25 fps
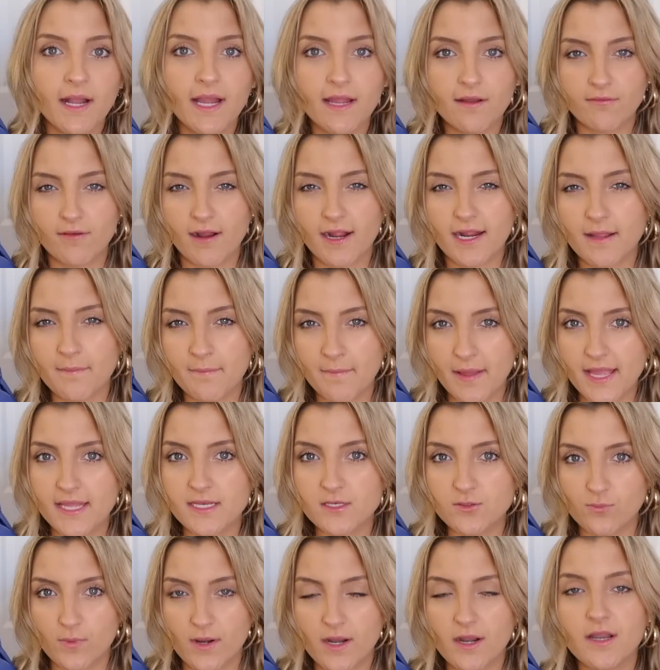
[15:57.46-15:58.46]
I
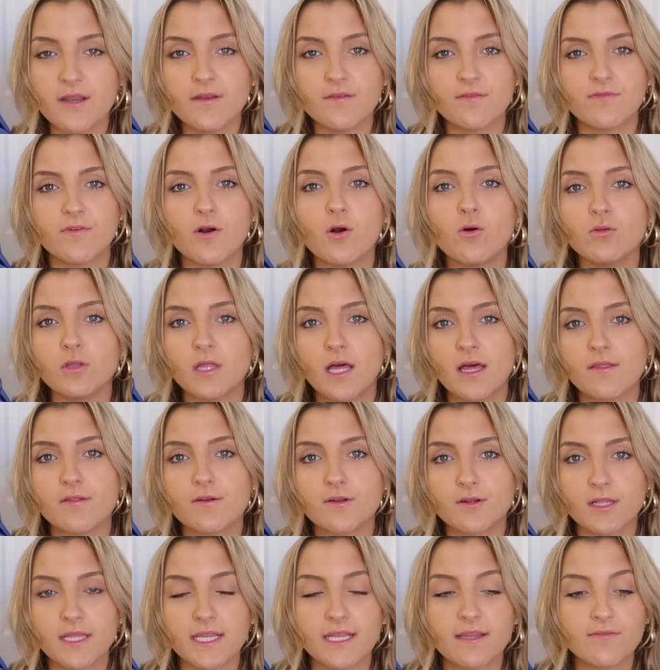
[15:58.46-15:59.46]
recommend wearing faux
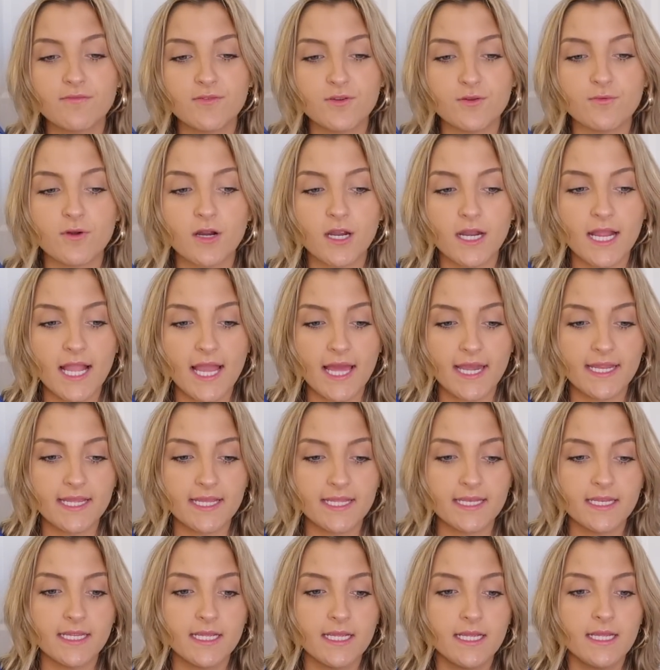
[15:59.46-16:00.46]
leather. Like, if you are
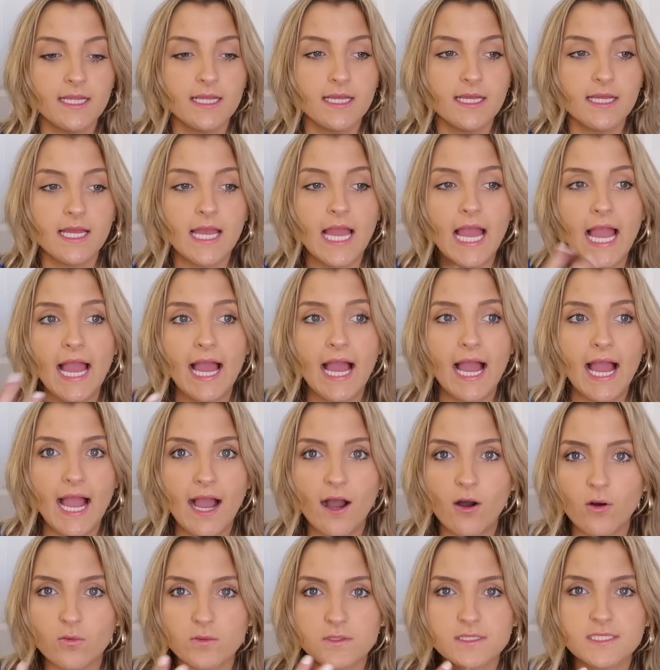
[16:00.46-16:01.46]
headed
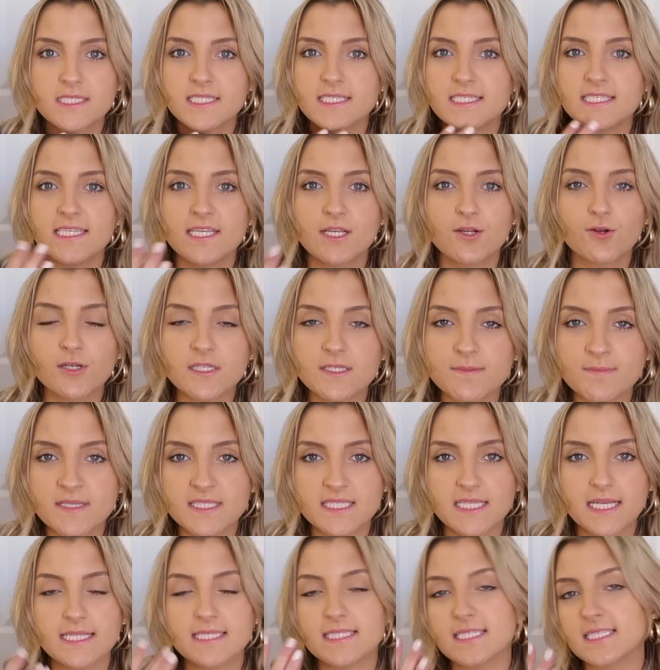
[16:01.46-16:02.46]
out to see
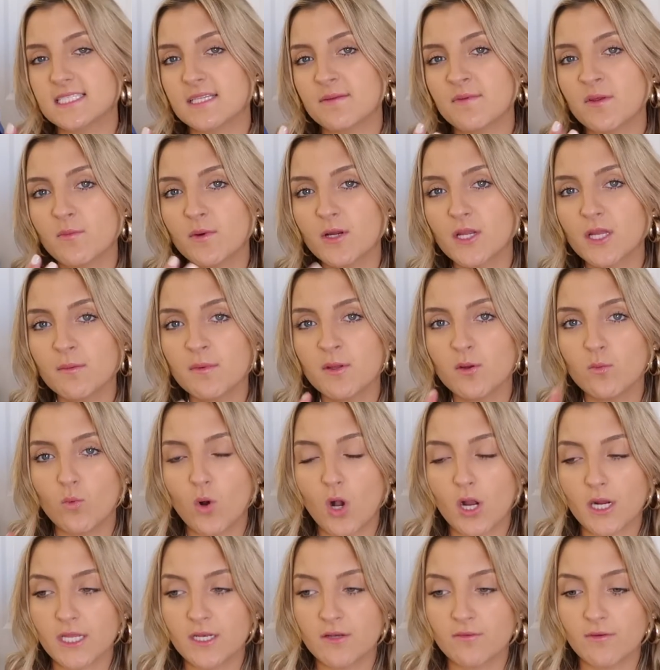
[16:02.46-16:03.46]
Christmas lights, like something we're gonna be
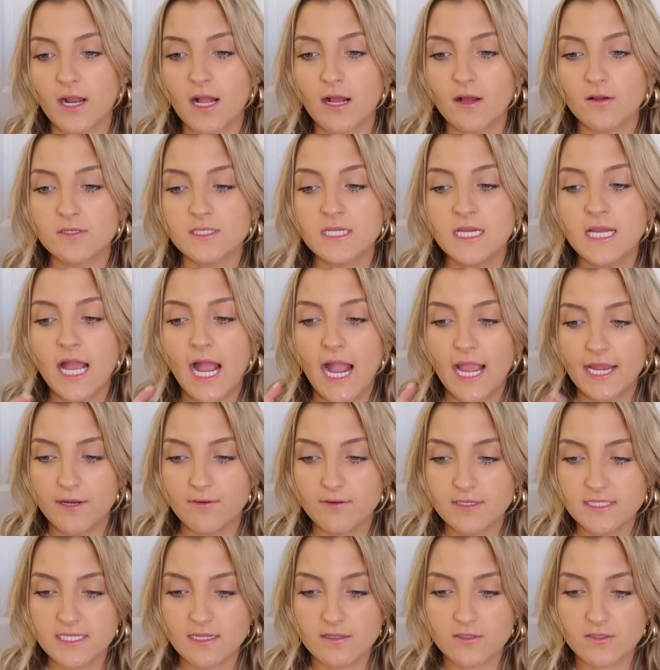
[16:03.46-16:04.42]
walking around, I know it